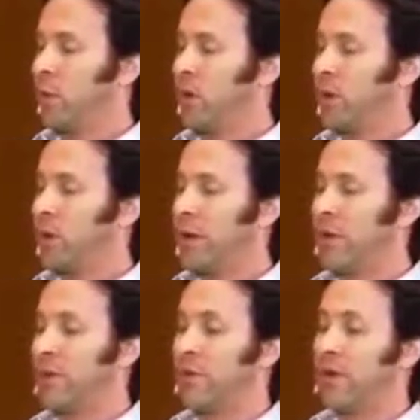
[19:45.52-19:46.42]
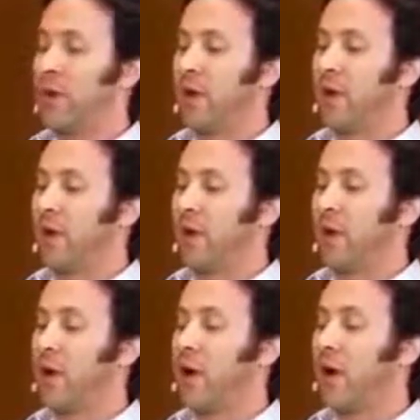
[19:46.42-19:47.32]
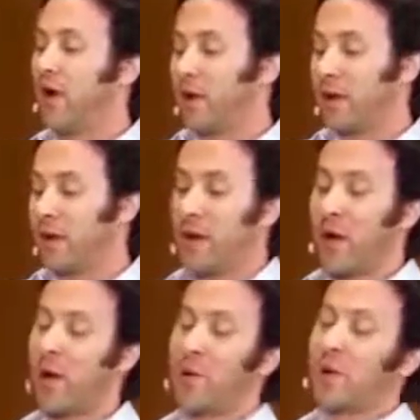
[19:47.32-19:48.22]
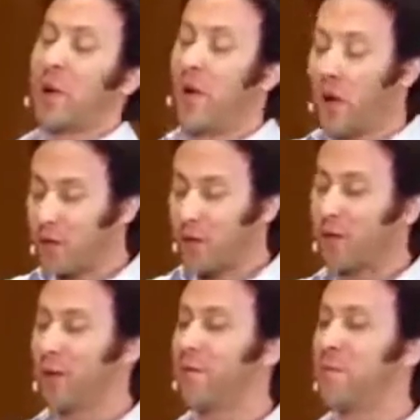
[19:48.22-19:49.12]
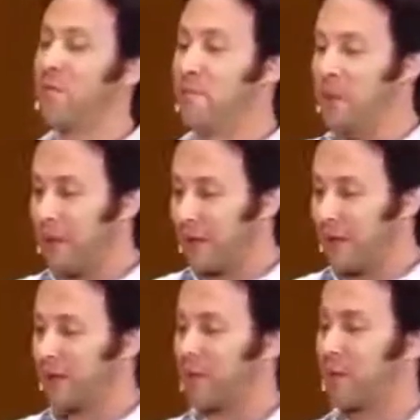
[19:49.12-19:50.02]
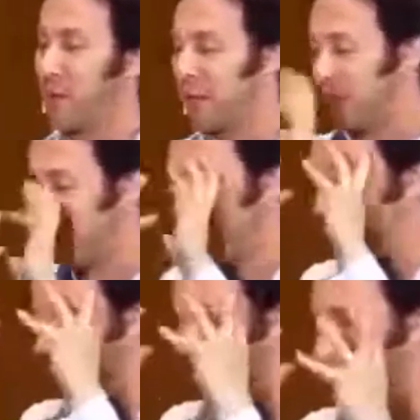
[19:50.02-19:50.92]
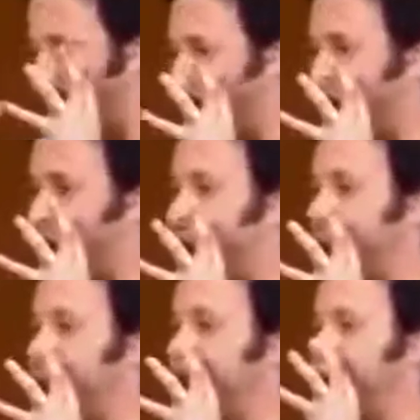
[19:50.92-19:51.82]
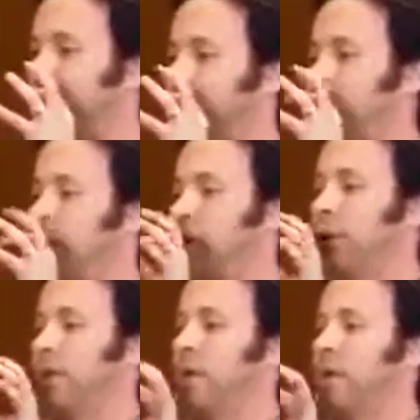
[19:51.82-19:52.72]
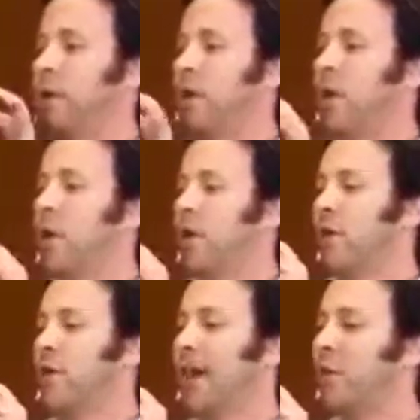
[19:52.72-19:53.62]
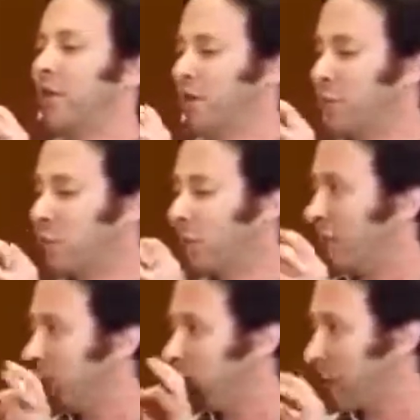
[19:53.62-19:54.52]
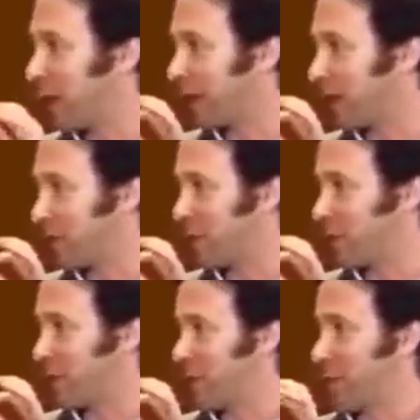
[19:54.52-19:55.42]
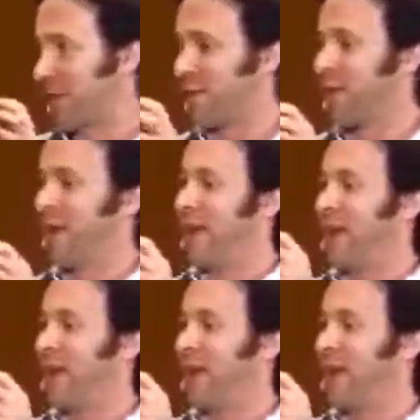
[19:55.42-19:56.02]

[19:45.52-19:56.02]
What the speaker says: which is made up of almost 100 billion specialized cells with thousands of trillions of connections between them,